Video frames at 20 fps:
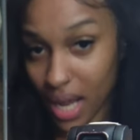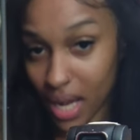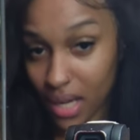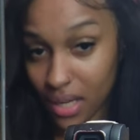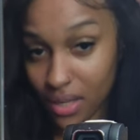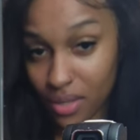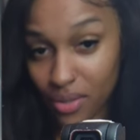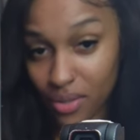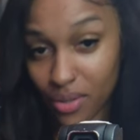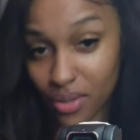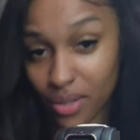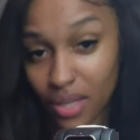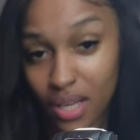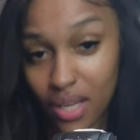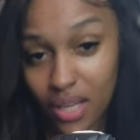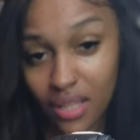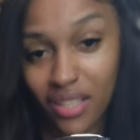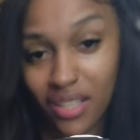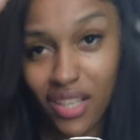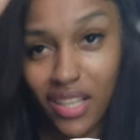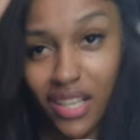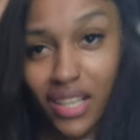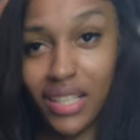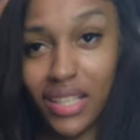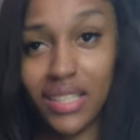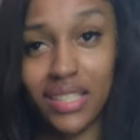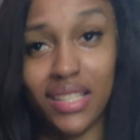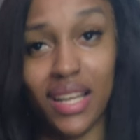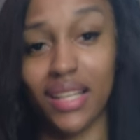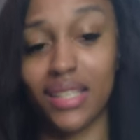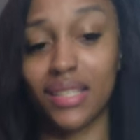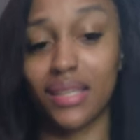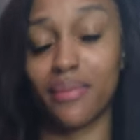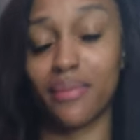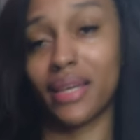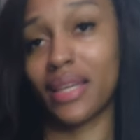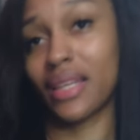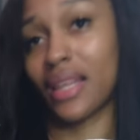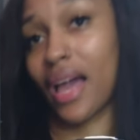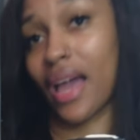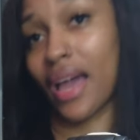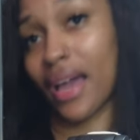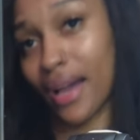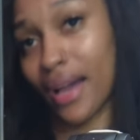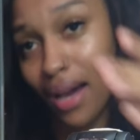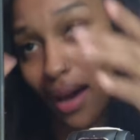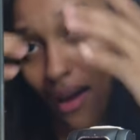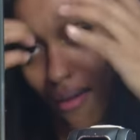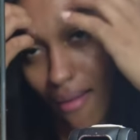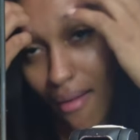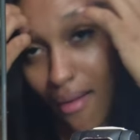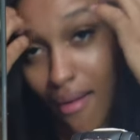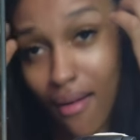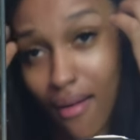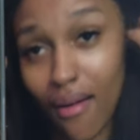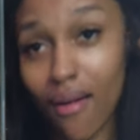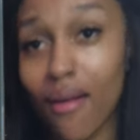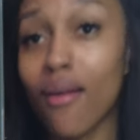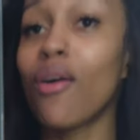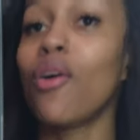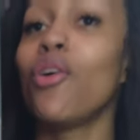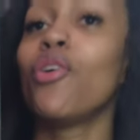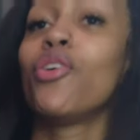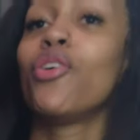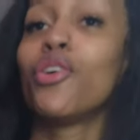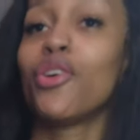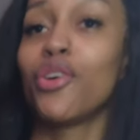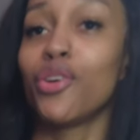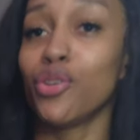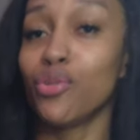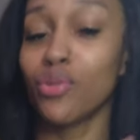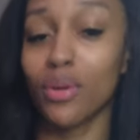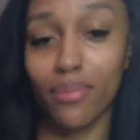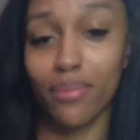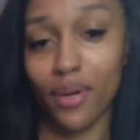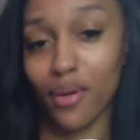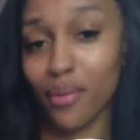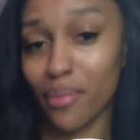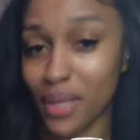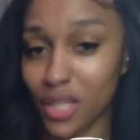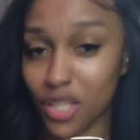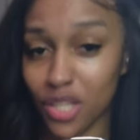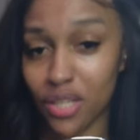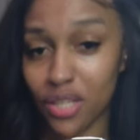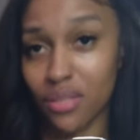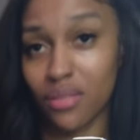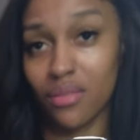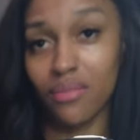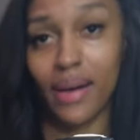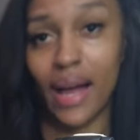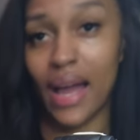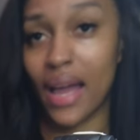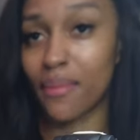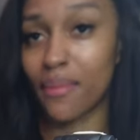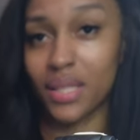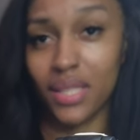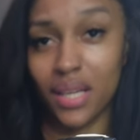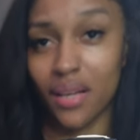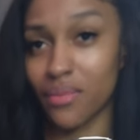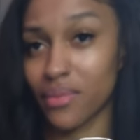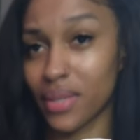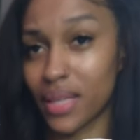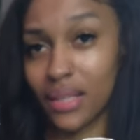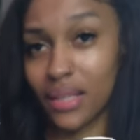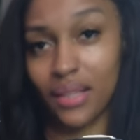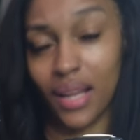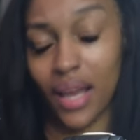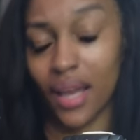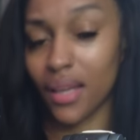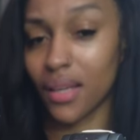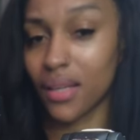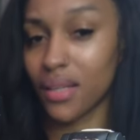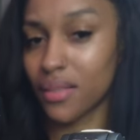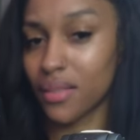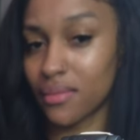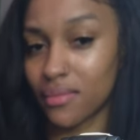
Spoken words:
And I know the girlies like to be like, oh, you a broke bitch because you buy Amazon wig. Like,